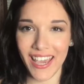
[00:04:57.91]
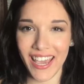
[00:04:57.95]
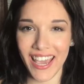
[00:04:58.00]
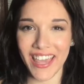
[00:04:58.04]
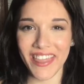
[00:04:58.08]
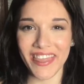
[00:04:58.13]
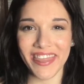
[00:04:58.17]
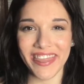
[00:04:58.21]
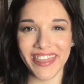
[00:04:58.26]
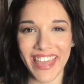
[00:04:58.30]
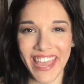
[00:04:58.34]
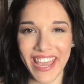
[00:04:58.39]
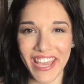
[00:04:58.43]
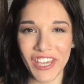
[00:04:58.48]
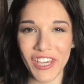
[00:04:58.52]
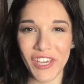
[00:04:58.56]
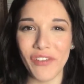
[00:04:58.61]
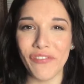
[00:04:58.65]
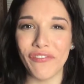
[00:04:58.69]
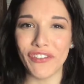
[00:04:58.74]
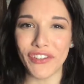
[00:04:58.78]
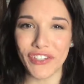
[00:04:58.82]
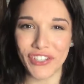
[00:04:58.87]
And thank
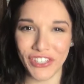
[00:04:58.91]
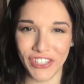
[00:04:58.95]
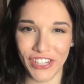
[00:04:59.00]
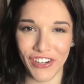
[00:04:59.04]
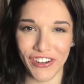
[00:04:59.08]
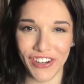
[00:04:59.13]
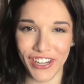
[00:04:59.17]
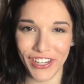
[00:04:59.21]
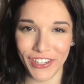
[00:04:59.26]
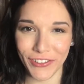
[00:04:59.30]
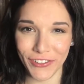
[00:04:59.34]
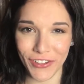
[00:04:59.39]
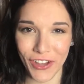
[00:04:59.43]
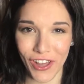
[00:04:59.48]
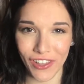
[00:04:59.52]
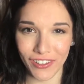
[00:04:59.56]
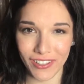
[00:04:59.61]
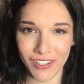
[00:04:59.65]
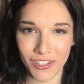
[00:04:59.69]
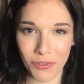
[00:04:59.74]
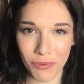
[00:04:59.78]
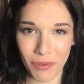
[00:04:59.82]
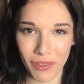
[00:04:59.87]
you for sharing your
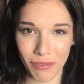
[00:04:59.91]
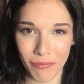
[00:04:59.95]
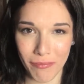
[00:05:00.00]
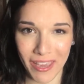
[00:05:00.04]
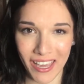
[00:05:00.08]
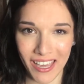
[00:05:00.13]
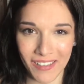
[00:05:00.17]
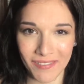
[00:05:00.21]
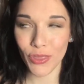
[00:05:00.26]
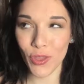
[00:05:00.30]
knowledge with me.